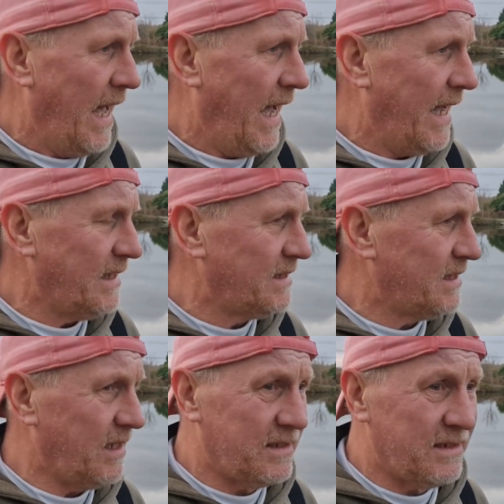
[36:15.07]
and
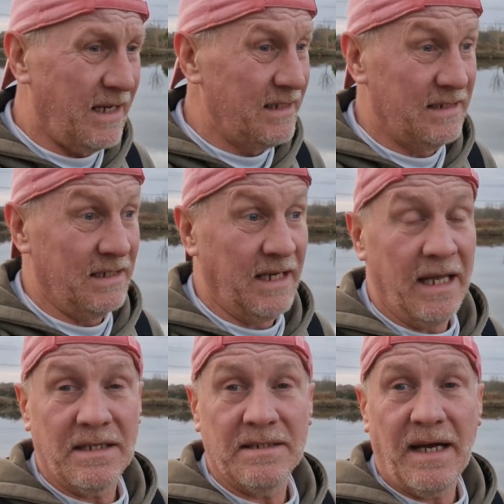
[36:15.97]

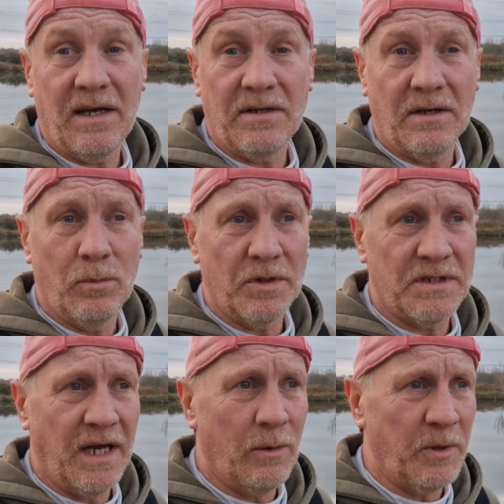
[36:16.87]
again today I don't know what
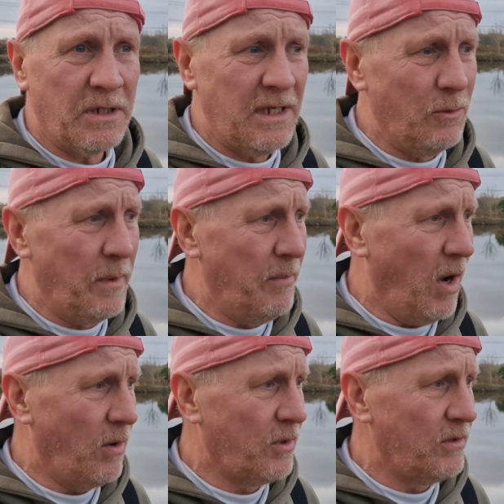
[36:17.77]
today will bring. It's a little bit
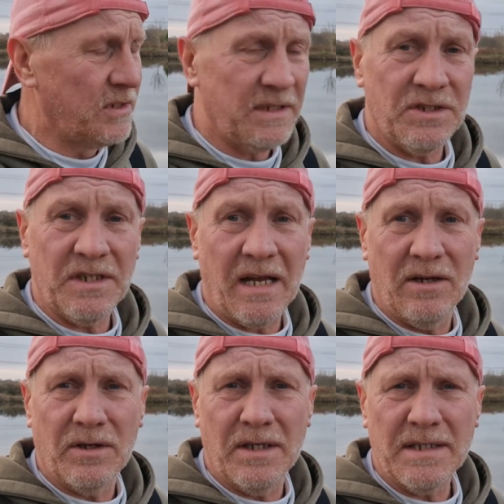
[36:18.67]
milder. It's just had a
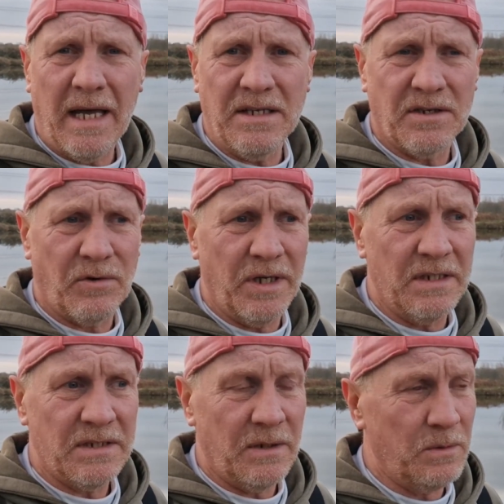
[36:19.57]
look and it's 8
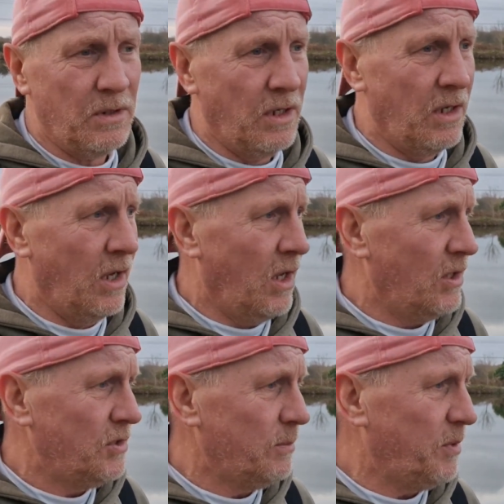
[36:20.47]
degrees, so
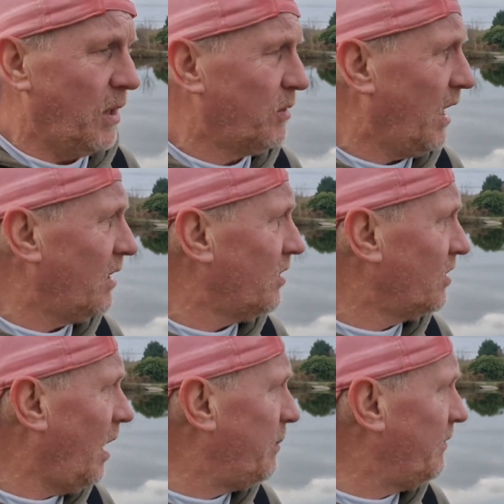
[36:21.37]
should be okay. I've got a
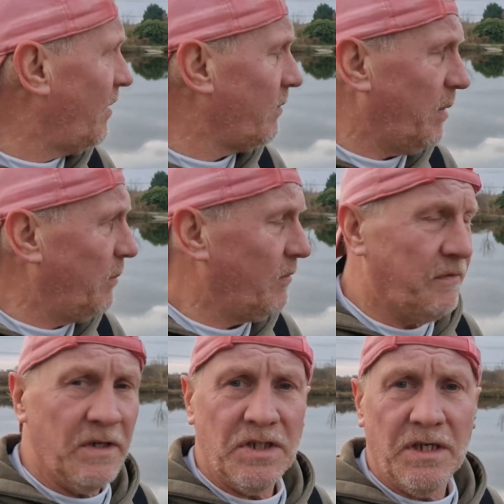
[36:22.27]
couple of other people
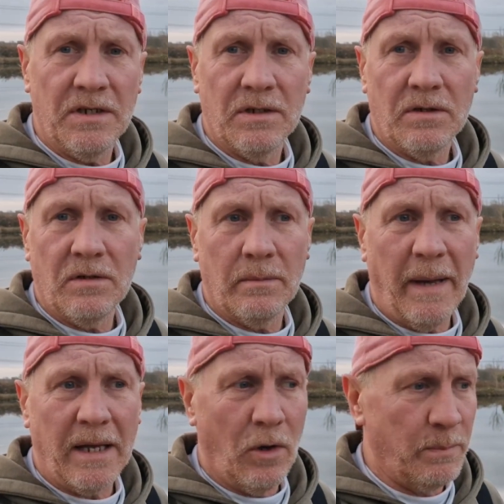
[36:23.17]
fishing on the
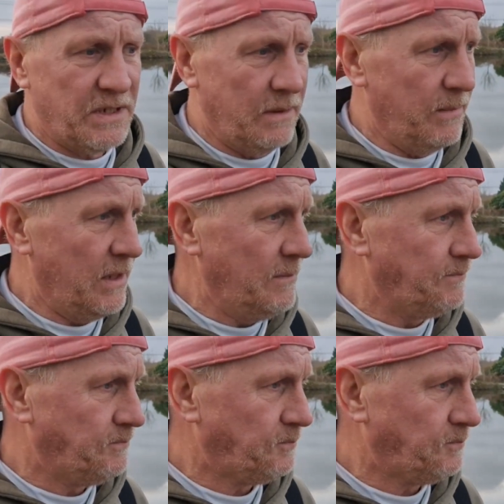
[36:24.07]
bank opposite me,